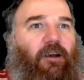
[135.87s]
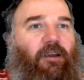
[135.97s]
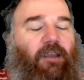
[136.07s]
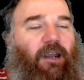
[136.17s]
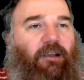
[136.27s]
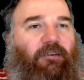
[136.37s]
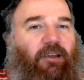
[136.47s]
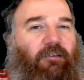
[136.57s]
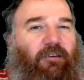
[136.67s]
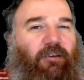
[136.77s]
getting
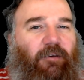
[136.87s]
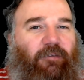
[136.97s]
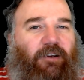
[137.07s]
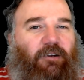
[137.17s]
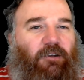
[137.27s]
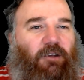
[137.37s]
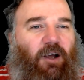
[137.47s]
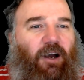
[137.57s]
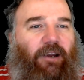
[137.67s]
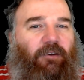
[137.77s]
sensitivity to
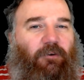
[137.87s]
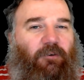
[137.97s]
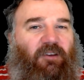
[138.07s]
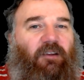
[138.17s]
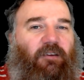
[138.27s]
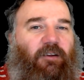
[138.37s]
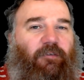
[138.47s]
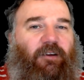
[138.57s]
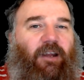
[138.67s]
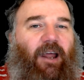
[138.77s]
light or
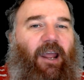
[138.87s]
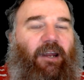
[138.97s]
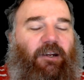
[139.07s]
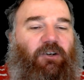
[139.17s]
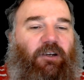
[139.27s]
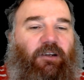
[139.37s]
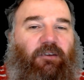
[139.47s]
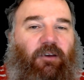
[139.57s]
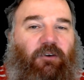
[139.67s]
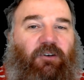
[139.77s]
sensitivity to energy.
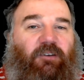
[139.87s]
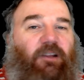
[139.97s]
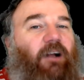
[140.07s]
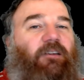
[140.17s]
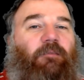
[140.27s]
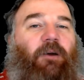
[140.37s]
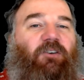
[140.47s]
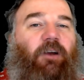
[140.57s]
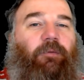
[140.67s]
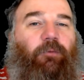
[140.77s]
So she starts
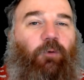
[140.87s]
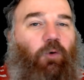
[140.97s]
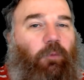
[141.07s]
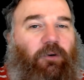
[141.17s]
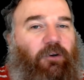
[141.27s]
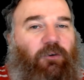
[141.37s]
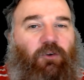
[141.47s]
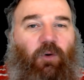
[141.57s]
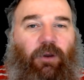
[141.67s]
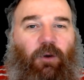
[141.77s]
smashing up the room and
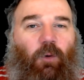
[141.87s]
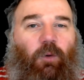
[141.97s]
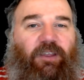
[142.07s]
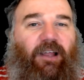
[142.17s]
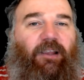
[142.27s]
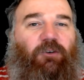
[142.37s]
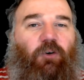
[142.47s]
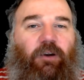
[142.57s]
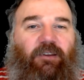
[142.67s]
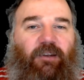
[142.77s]
destroying all the
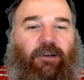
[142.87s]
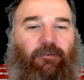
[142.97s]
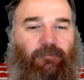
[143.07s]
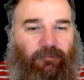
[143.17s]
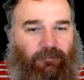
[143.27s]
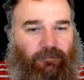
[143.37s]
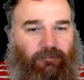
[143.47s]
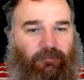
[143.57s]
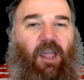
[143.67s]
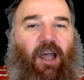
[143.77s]
electronics in it.
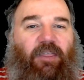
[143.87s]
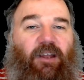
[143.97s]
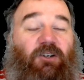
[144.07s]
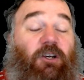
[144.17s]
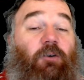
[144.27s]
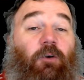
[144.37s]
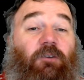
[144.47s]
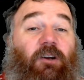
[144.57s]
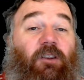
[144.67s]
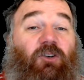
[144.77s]
And then she
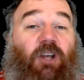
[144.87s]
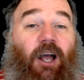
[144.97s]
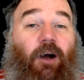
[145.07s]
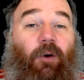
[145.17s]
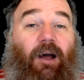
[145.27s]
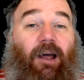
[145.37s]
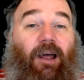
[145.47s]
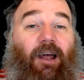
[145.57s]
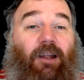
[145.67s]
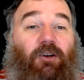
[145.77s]
crawls into the shower
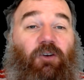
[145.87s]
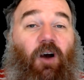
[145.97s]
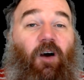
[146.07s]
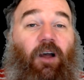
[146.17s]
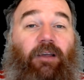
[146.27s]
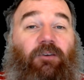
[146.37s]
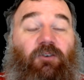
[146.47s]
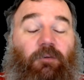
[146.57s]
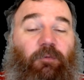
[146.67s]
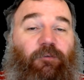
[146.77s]
and dies
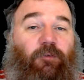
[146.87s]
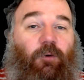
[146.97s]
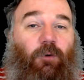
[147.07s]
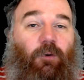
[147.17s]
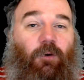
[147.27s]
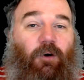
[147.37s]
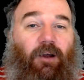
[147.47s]
just before